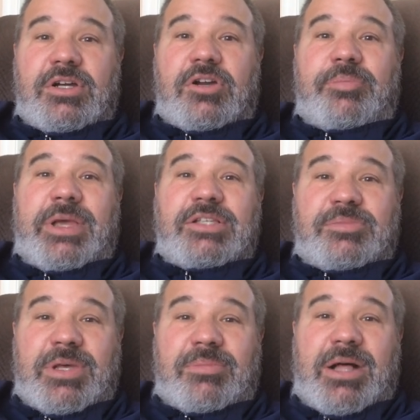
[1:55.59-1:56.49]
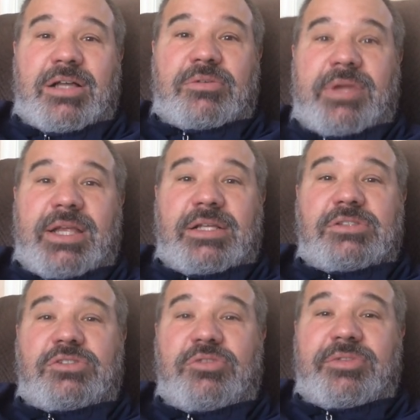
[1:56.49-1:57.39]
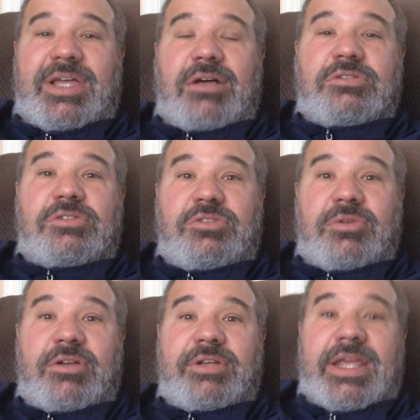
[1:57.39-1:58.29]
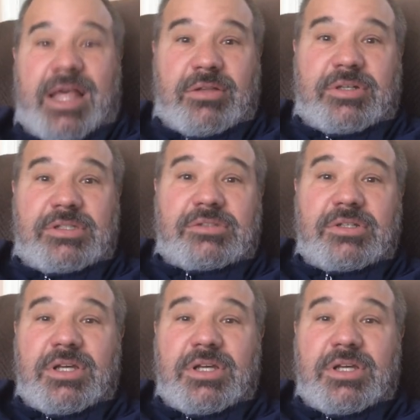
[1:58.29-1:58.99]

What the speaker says: her basal metabolic rate is 2,200 calories,